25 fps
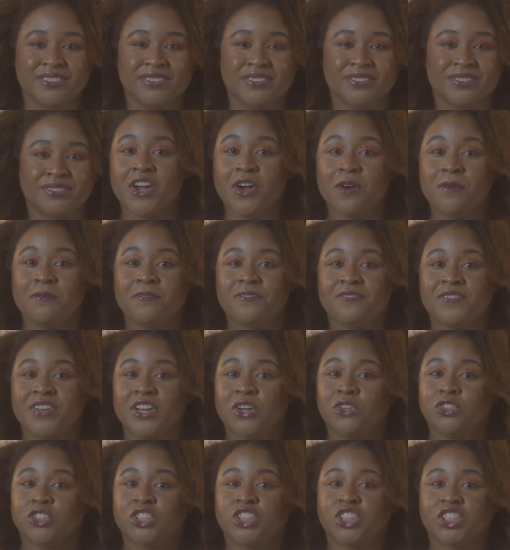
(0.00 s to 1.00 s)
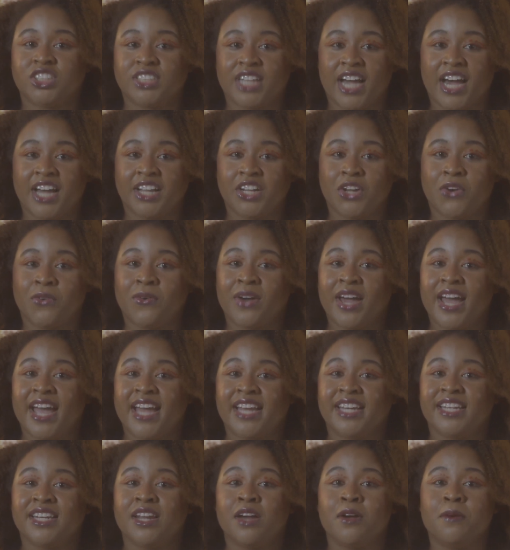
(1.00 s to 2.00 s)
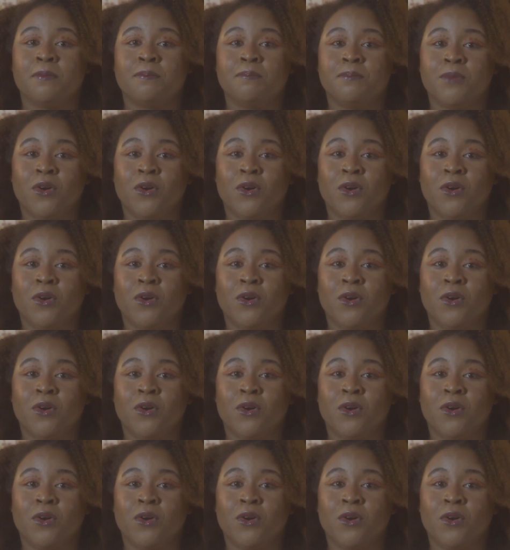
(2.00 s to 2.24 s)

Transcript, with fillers: The film feels shallow and